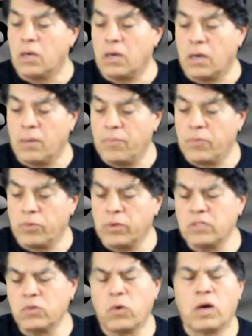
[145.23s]
The
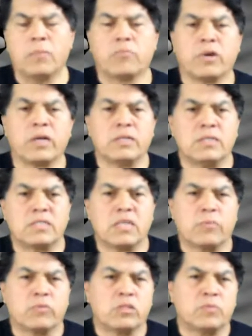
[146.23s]
reason why I'm bringing this
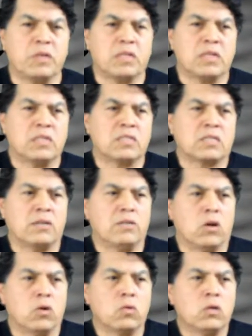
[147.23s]
up was because I
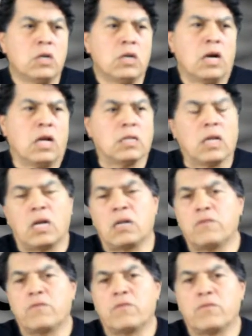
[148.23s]
know a lot
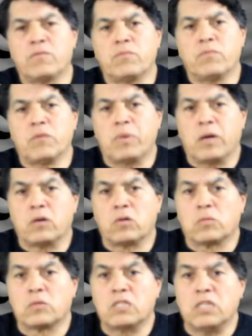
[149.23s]
of the
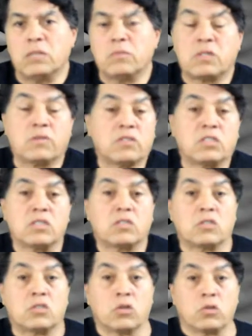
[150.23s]
paranormal teams, ever
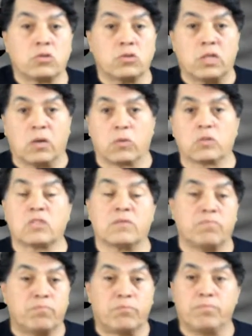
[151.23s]
since the social networks
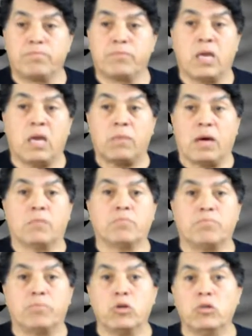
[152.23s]
that came out
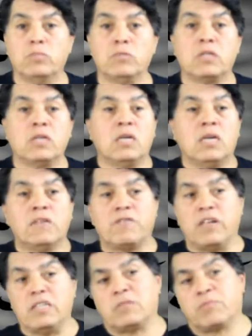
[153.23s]
and boomed,
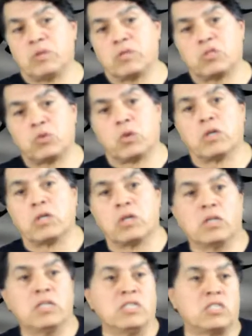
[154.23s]
Facebook,
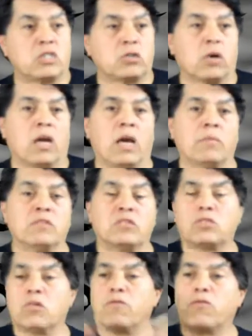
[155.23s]
Twitter, Instagram,
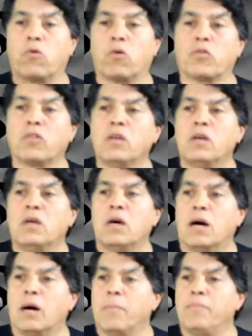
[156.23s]
and so forth,
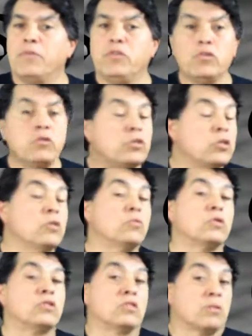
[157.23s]
YouTube,
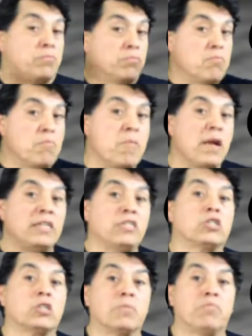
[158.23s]
which is a
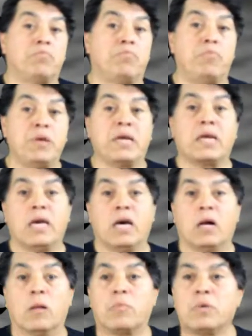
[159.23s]
major, big
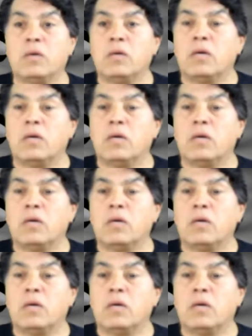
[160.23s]
help.